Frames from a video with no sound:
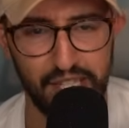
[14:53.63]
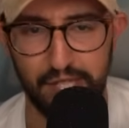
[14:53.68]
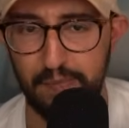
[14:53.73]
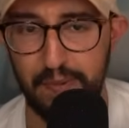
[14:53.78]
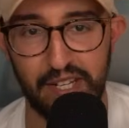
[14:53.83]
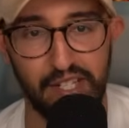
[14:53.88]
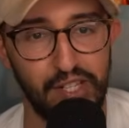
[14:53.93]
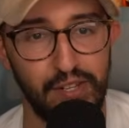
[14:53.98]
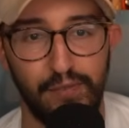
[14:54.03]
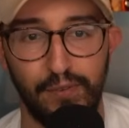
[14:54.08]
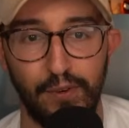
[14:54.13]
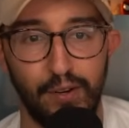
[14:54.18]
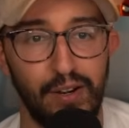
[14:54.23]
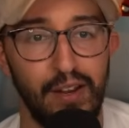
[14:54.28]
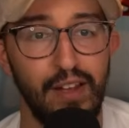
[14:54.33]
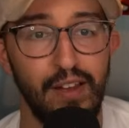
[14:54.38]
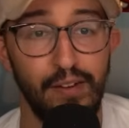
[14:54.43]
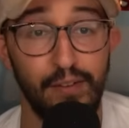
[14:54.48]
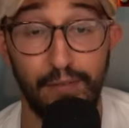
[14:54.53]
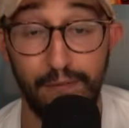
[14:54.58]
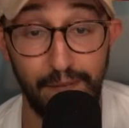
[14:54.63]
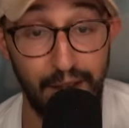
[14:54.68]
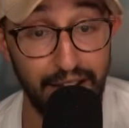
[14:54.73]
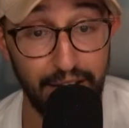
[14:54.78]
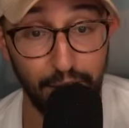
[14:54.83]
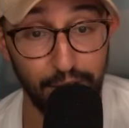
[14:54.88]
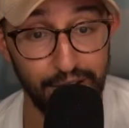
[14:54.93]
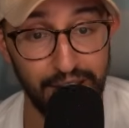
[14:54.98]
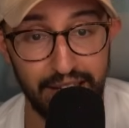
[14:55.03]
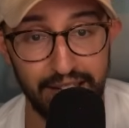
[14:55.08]
especially for
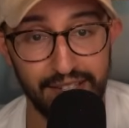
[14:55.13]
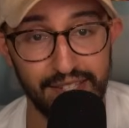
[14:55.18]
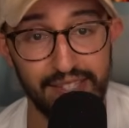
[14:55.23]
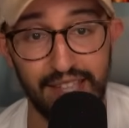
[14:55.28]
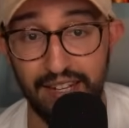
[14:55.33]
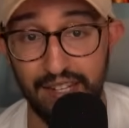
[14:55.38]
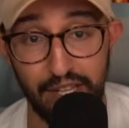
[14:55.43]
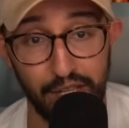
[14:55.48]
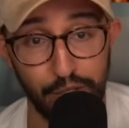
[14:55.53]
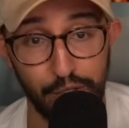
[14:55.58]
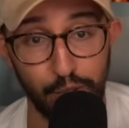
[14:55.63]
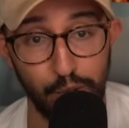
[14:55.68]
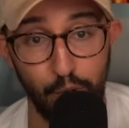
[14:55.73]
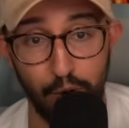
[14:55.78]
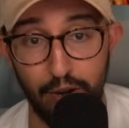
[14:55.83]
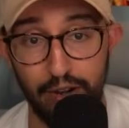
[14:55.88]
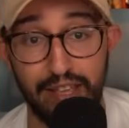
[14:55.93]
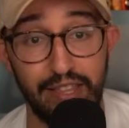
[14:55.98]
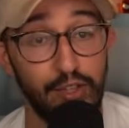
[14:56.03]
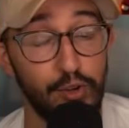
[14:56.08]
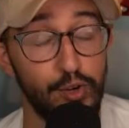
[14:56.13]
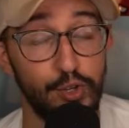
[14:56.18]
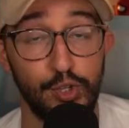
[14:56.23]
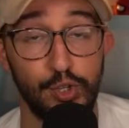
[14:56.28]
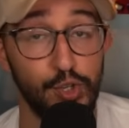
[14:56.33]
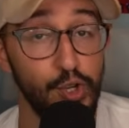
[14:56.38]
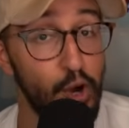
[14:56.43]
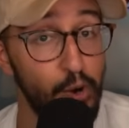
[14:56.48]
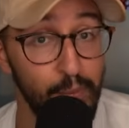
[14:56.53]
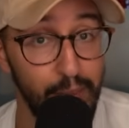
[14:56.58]
fire decks that discard, and there are
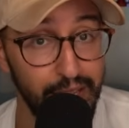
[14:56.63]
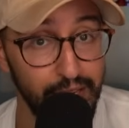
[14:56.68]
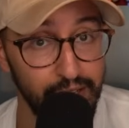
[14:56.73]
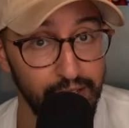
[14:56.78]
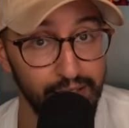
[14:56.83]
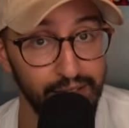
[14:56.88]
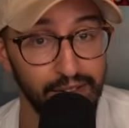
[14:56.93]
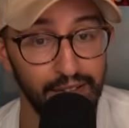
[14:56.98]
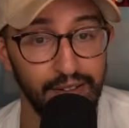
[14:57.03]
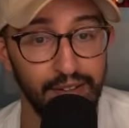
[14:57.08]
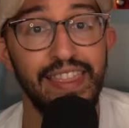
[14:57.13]
so many.